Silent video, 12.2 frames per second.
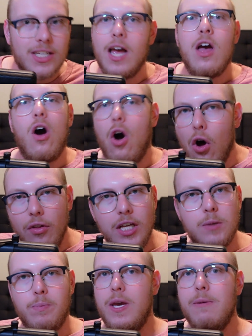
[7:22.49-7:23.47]
Like all
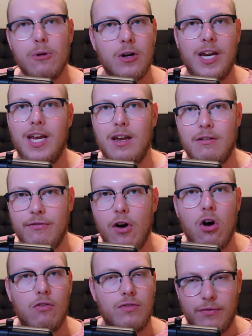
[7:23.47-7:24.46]
these people are getting
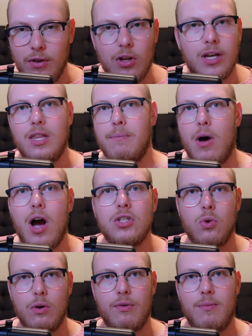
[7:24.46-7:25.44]
involved if you look at the box
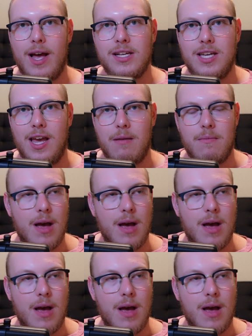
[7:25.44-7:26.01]
score from last game.